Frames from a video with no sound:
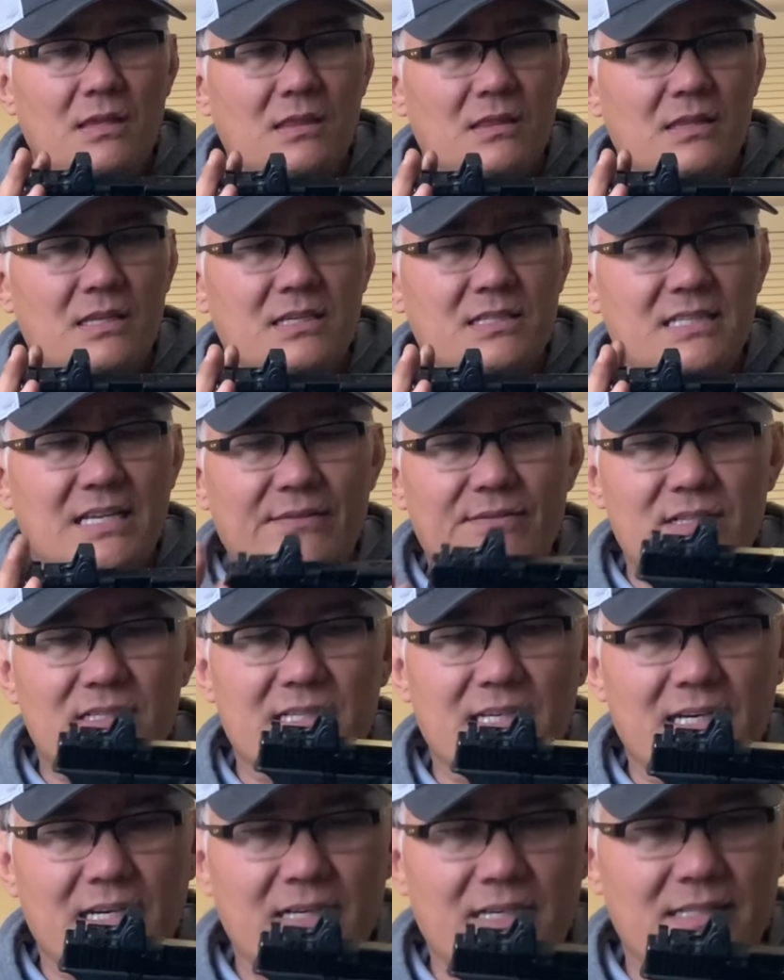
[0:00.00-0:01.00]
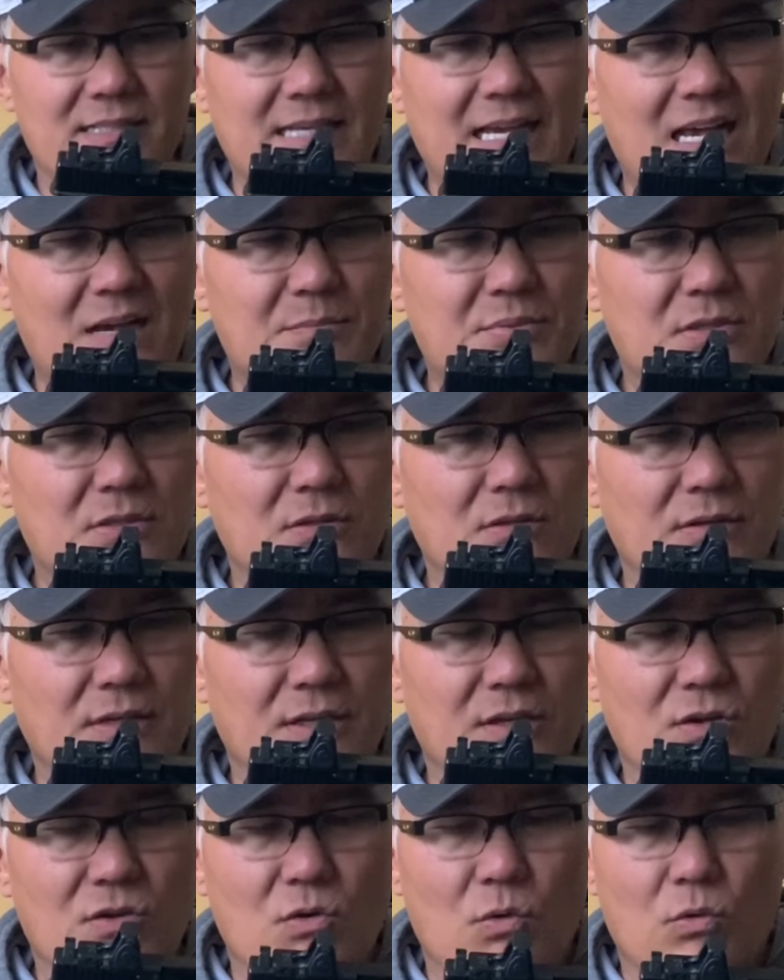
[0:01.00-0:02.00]
This 17 is absolutely
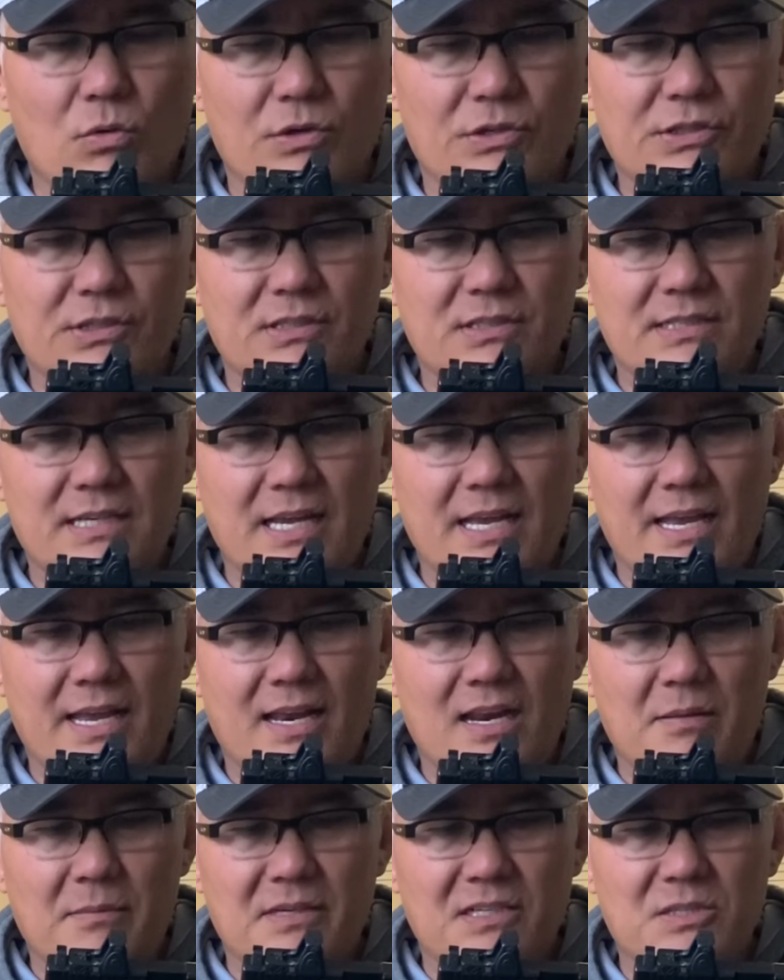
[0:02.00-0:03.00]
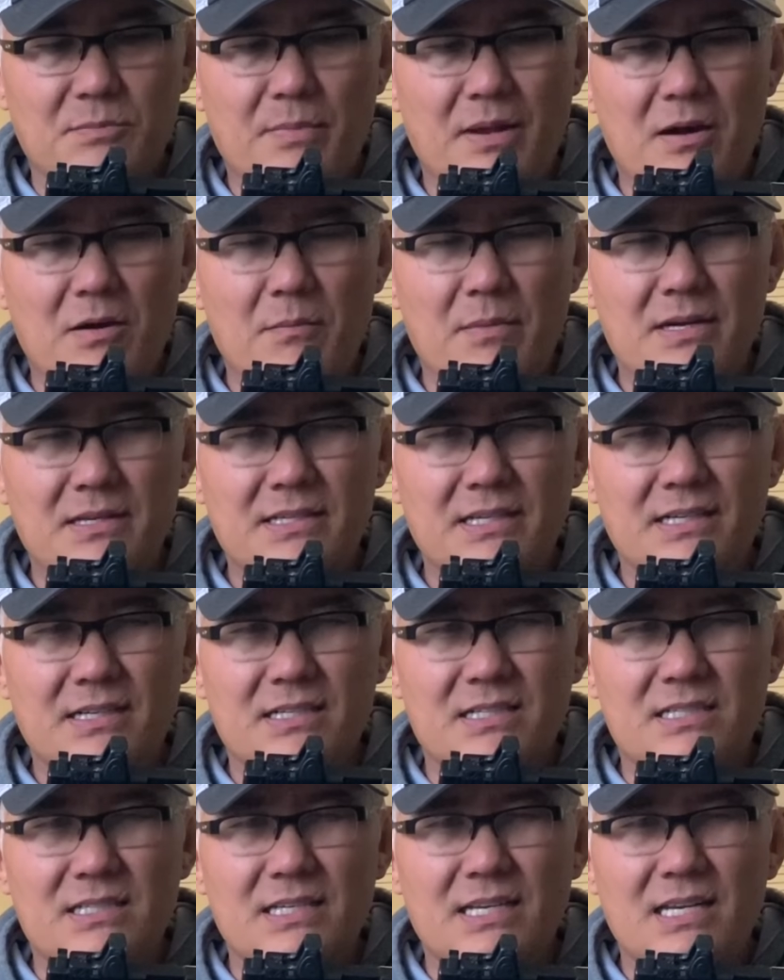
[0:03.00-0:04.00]
gorgeous, and I'm experimenting to
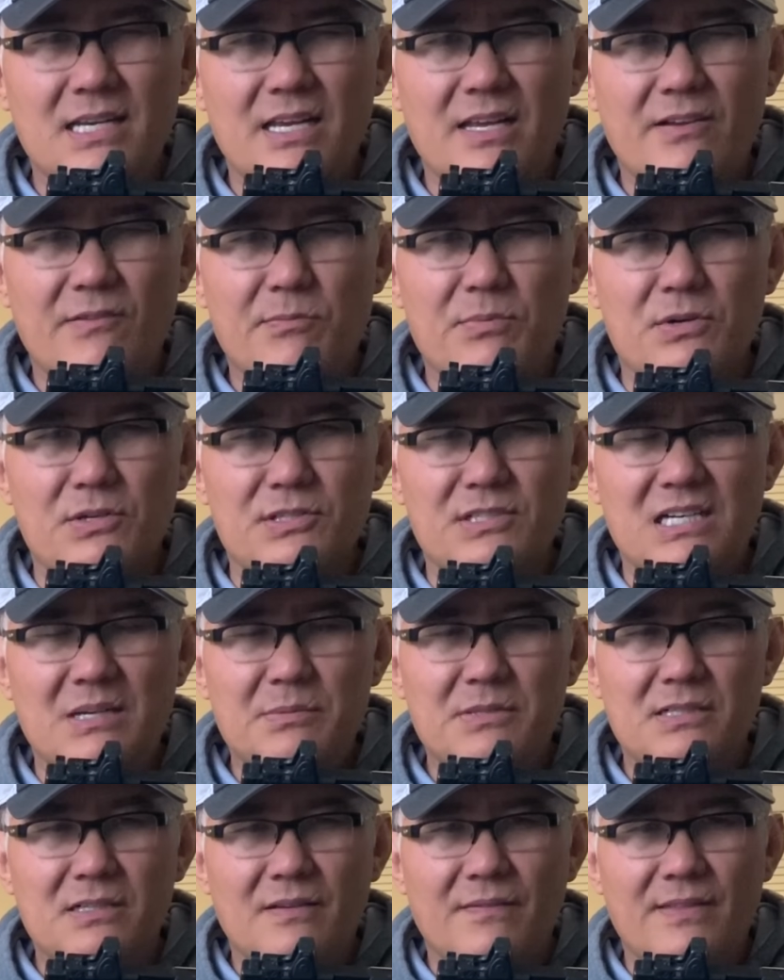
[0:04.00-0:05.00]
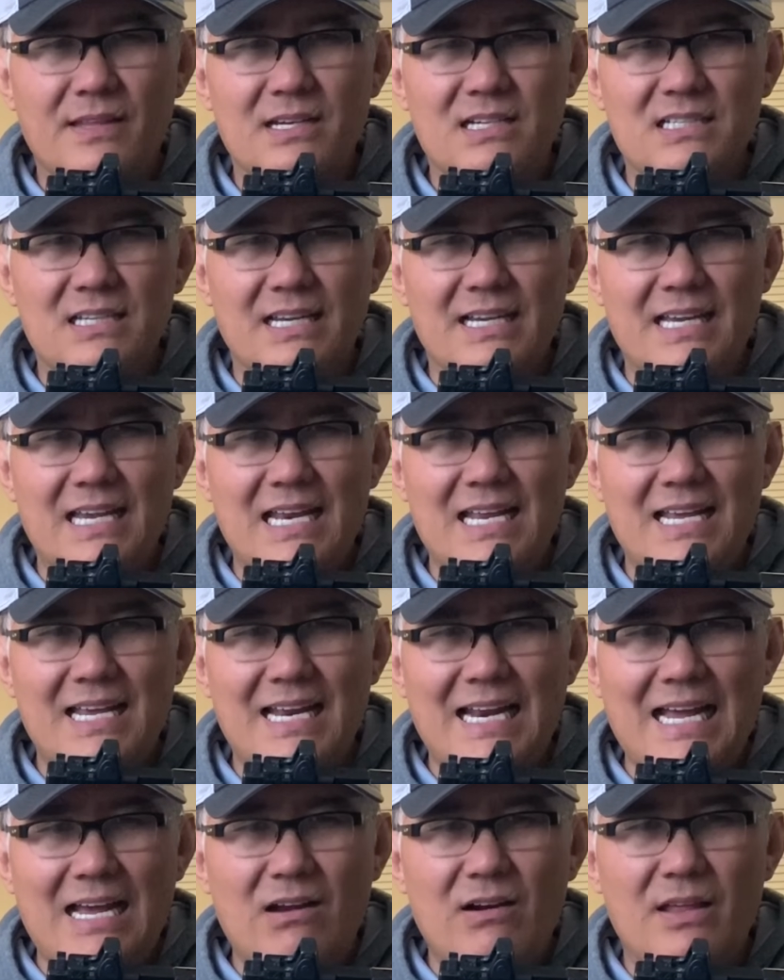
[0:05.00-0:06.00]
see if perception of things like getting
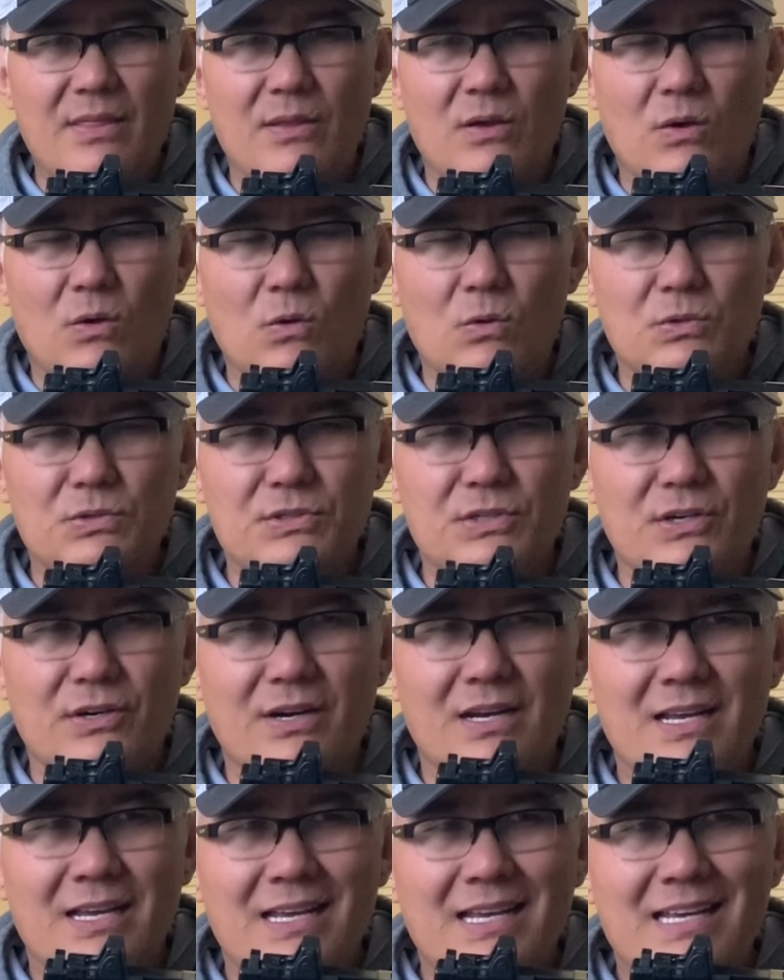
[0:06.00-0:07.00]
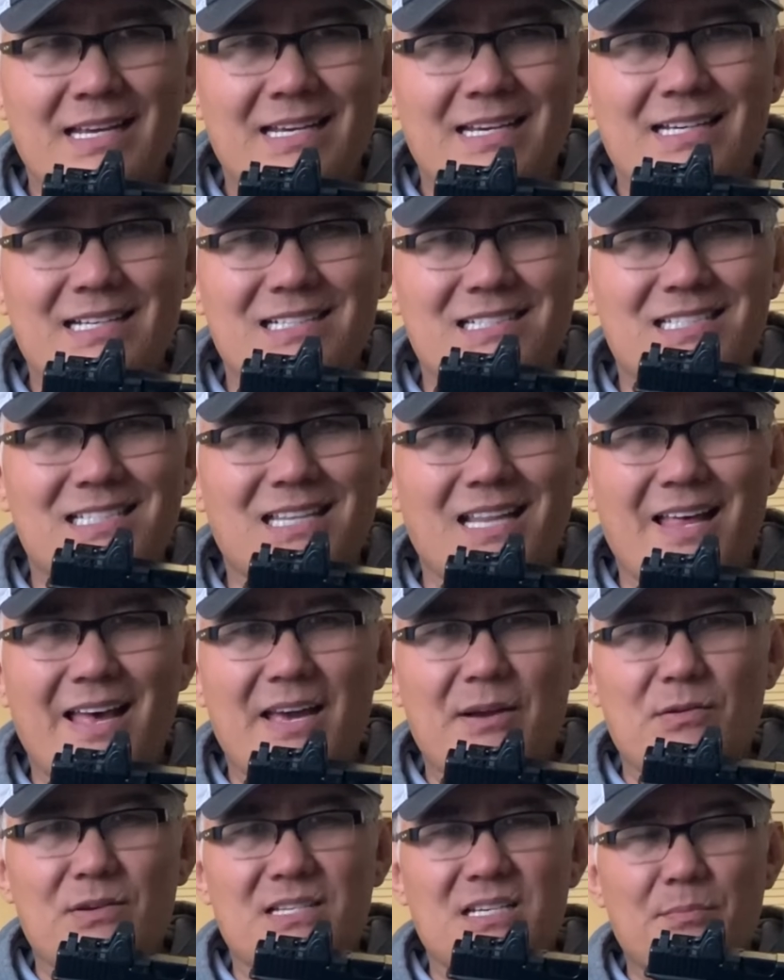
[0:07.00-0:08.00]
it out in the holster and
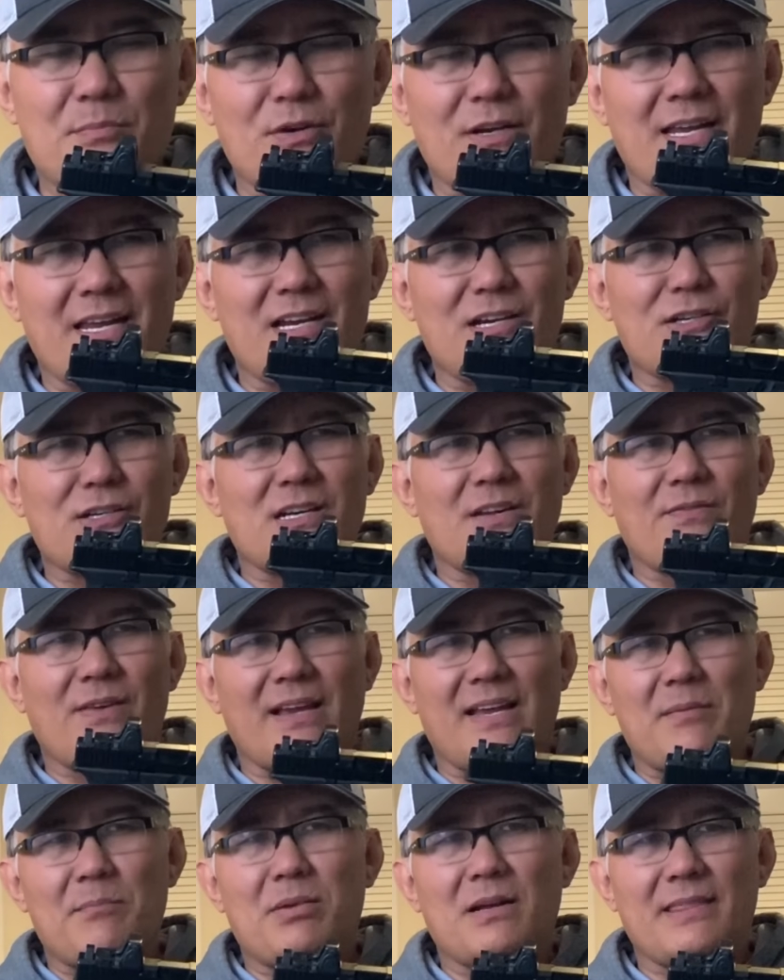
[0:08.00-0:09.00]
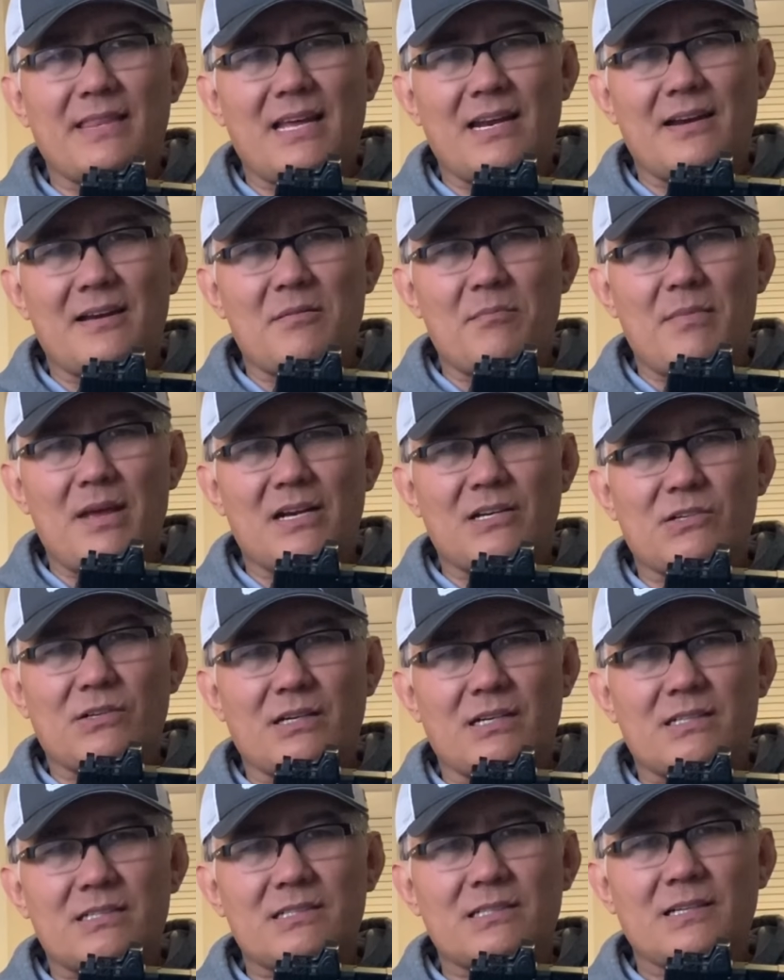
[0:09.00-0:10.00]
slide reciprocation, if I can put that into
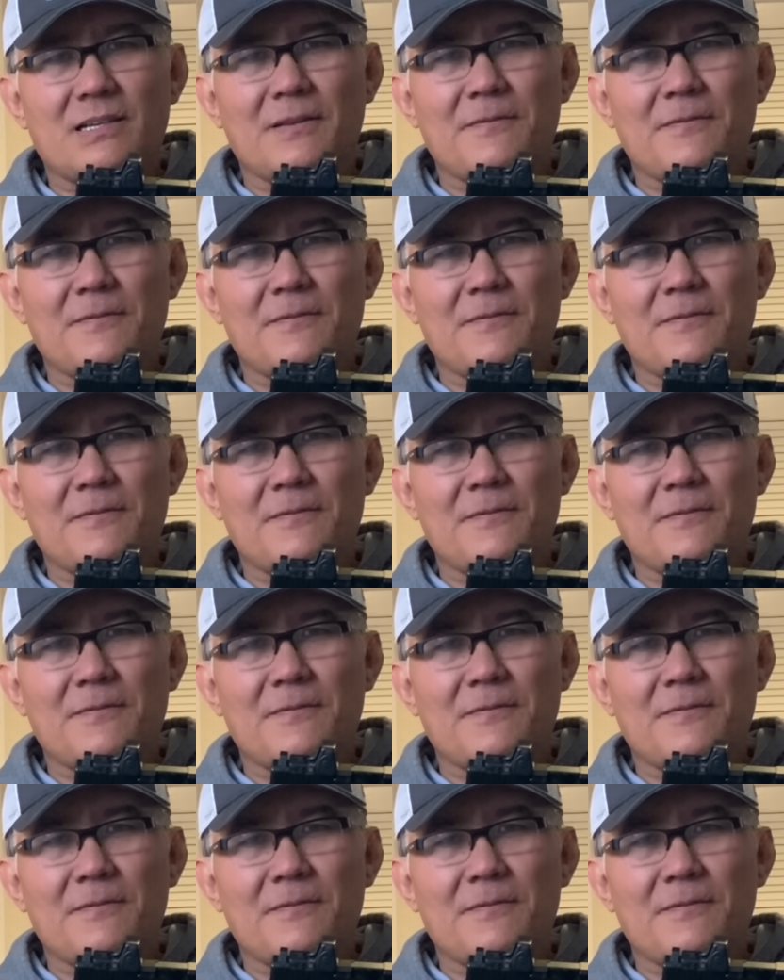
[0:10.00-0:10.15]
metrics.